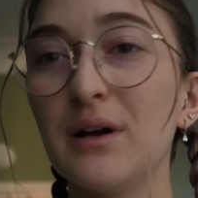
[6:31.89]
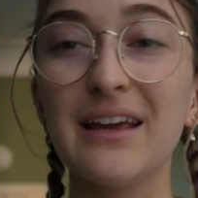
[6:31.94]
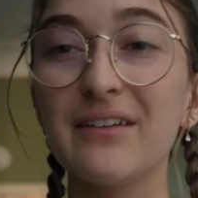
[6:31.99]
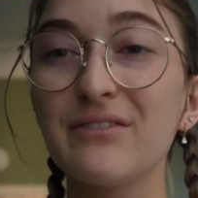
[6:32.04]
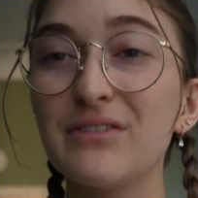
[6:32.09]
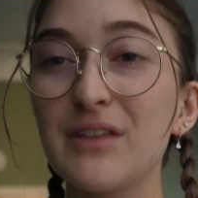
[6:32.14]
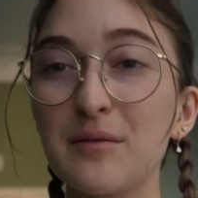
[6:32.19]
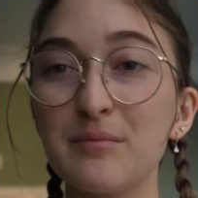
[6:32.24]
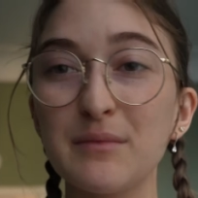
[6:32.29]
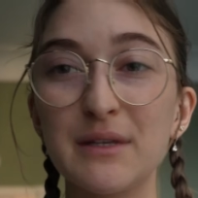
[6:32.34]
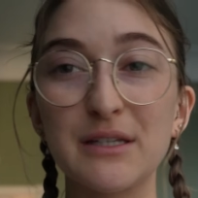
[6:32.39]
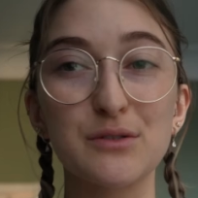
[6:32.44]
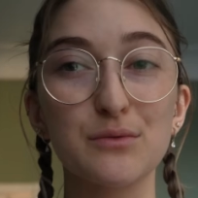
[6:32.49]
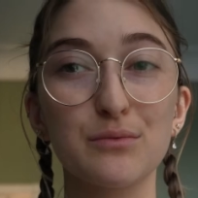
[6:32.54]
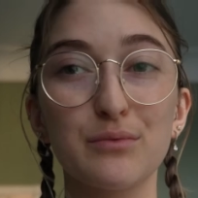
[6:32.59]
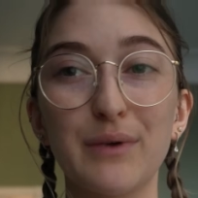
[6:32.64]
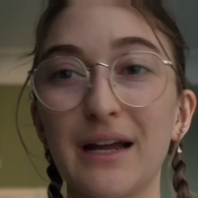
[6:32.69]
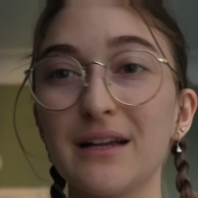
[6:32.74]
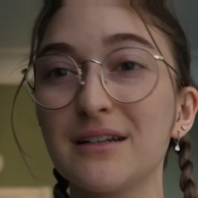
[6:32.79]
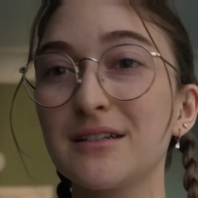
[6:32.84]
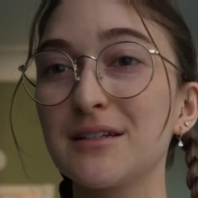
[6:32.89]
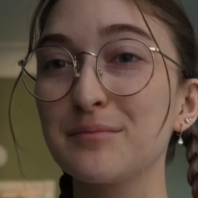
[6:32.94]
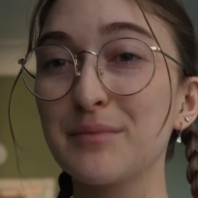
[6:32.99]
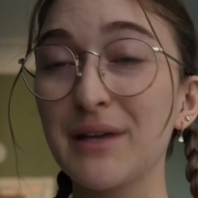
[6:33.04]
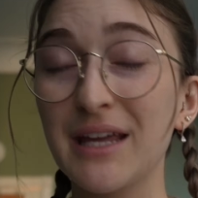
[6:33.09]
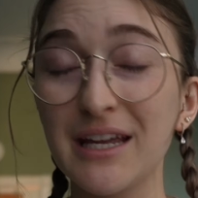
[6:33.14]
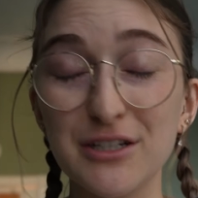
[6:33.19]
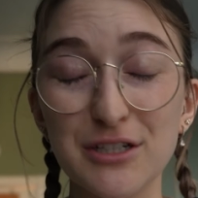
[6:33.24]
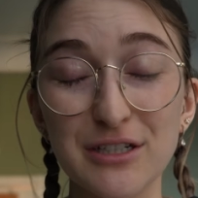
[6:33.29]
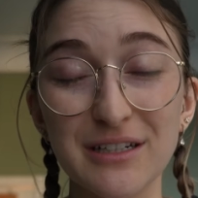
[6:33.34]
give them this random
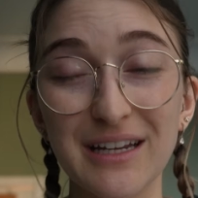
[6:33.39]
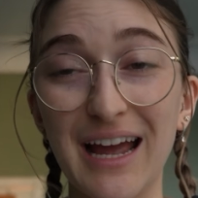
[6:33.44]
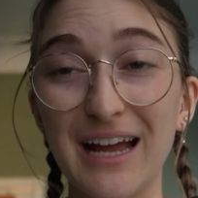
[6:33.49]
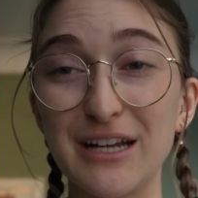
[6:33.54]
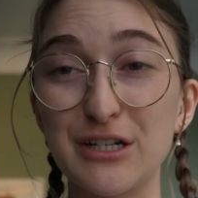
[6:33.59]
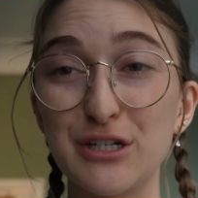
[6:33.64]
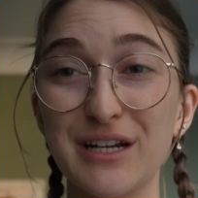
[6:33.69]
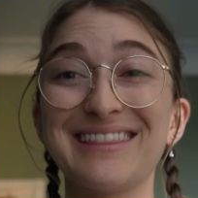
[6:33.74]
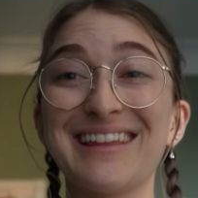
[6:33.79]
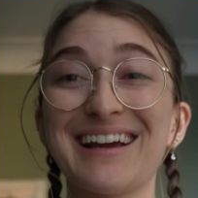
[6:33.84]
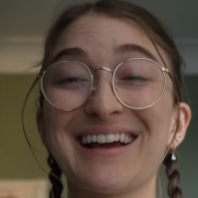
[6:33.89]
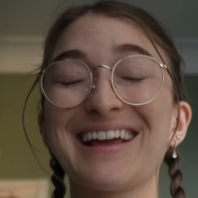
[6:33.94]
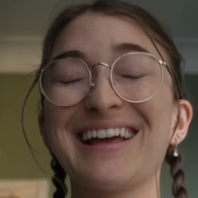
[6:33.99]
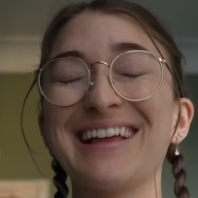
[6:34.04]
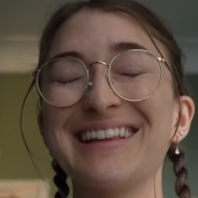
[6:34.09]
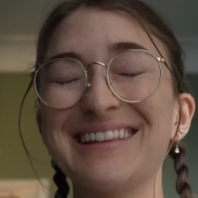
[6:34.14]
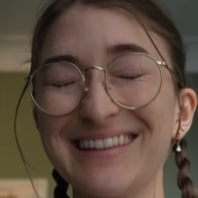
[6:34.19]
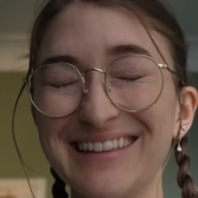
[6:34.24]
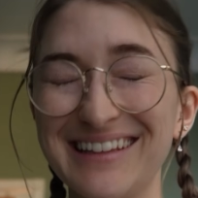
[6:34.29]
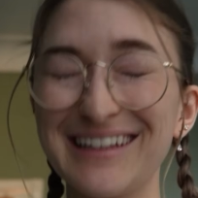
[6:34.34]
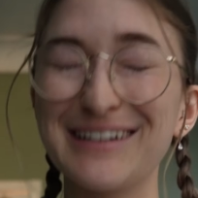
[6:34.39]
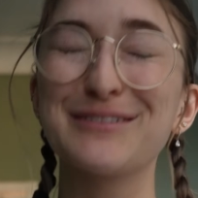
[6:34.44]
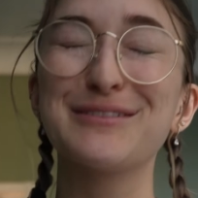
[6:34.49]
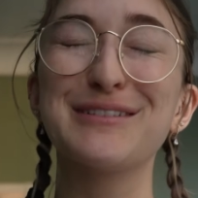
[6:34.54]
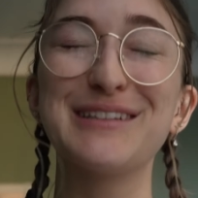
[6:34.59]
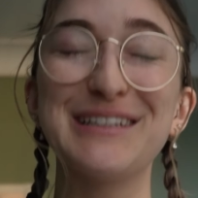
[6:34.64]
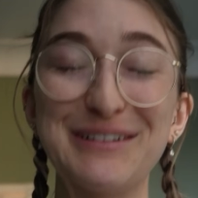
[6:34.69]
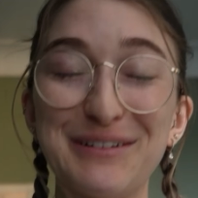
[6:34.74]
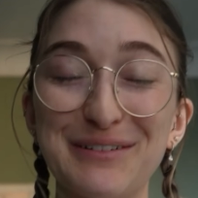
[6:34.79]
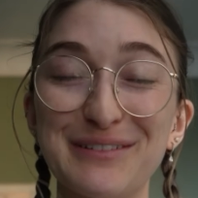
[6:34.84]
kitchen gadget that can
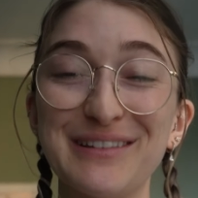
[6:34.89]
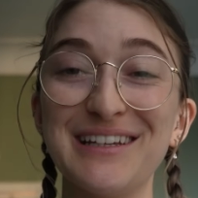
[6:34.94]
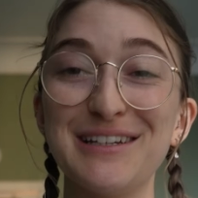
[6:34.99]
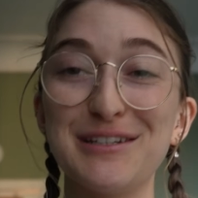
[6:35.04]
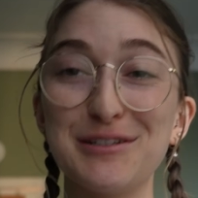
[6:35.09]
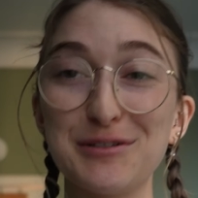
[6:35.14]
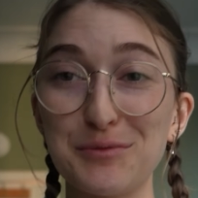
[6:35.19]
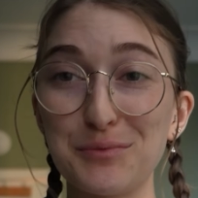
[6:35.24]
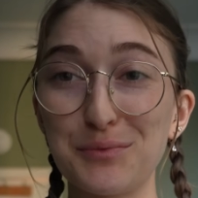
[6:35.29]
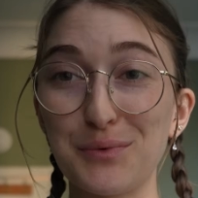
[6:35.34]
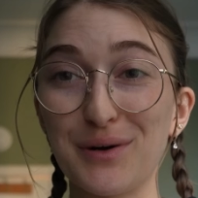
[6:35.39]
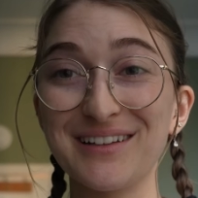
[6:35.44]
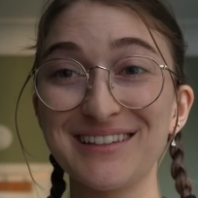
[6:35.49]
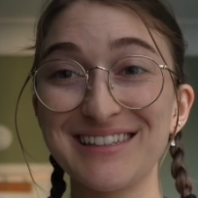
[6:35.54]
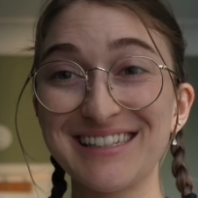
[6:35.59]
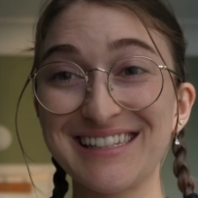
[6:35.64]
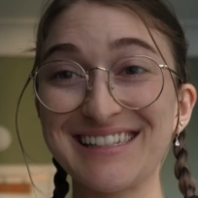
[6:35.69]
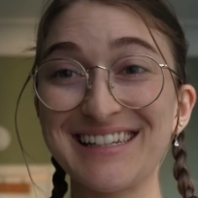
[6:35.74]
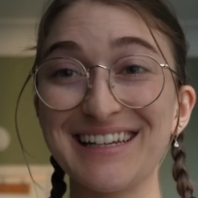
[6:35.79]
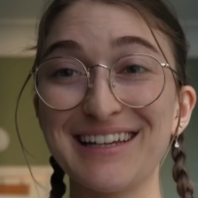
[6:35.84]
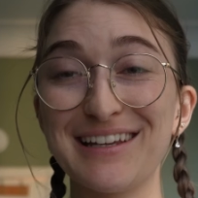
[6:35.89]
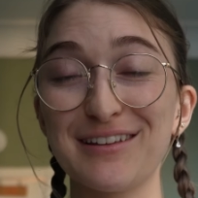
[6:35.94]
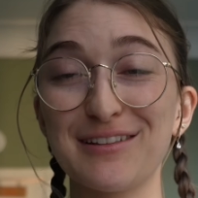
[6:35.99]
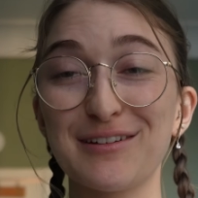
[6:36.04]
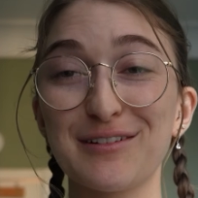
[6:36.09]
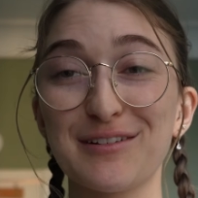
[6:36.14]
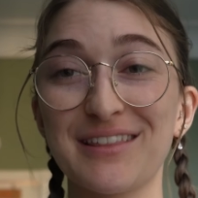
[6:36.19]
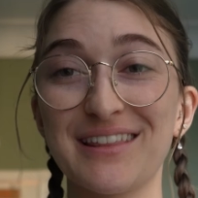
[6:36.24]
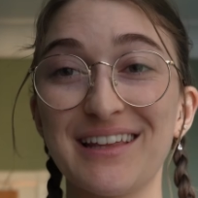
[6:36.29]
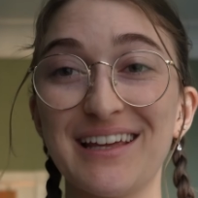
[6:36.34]
literally only do one
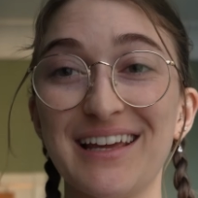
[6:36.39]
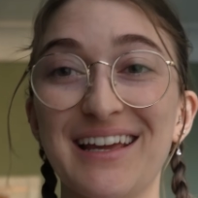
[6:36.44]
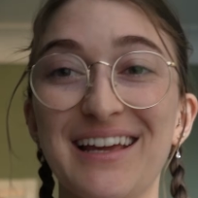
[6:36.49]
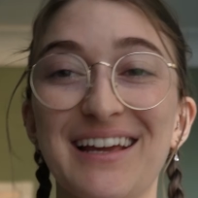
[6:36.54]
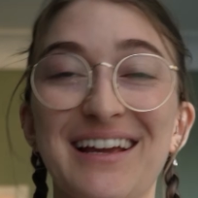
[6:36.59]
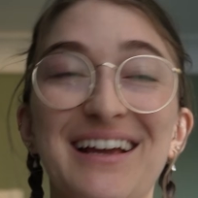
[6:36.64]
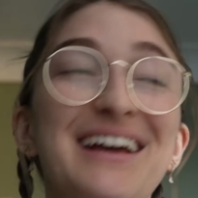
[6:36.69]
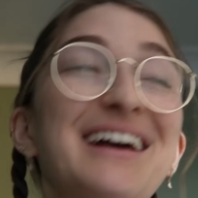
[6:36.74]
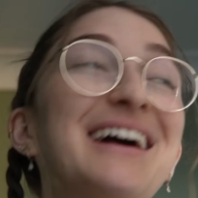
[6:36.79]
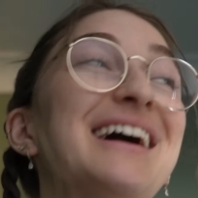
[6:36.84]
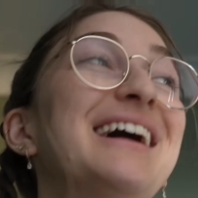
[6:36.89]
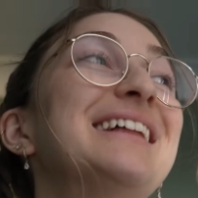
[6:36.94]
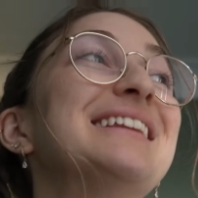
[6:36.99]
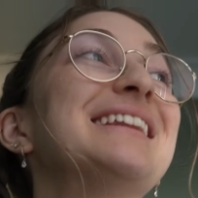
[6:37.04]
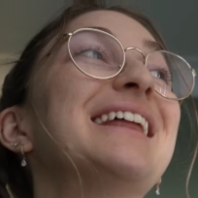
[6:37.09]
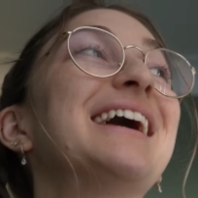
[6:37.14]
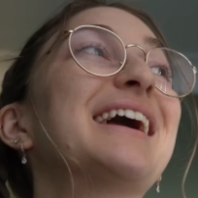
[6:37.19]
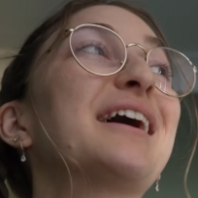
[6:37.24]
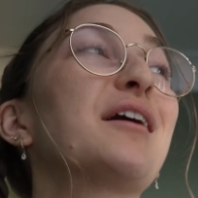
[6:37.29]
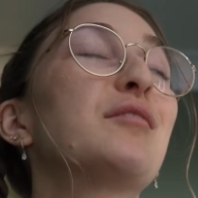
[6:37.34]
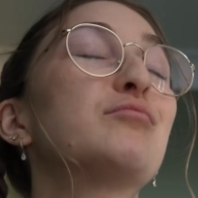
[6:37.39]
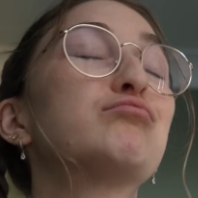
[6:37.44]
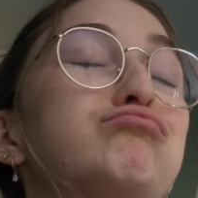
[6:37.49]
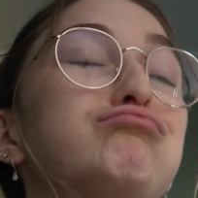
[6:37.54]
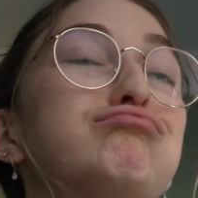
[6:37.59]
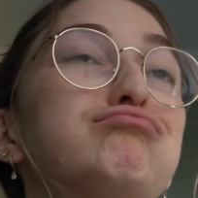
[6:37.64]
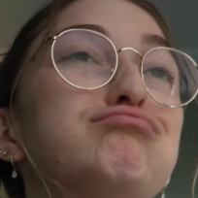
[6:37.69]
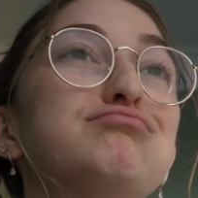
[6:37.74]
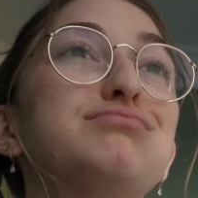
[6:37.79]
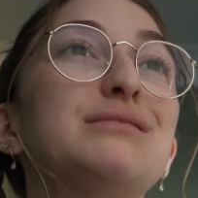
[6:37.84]
singular thing. Like
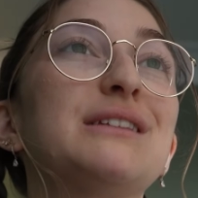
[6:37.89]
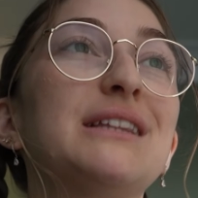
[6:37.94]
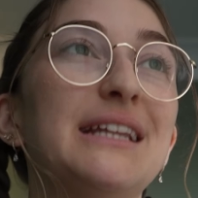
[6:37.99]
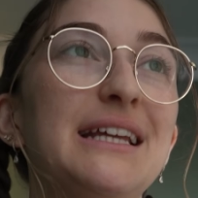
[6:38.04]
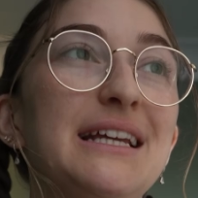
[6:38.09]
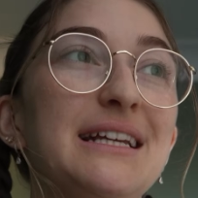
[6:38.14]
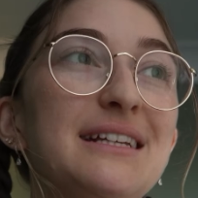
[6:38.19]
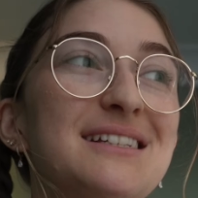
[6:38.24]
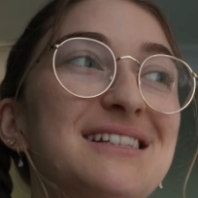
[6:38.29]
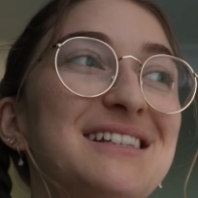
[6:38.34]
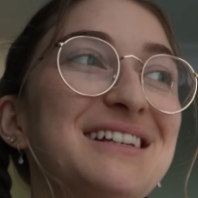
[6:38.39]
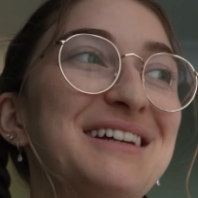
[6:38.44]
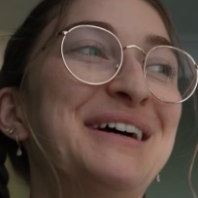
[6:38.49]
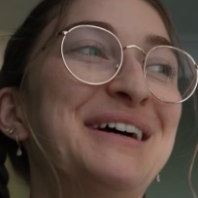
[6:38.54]
please.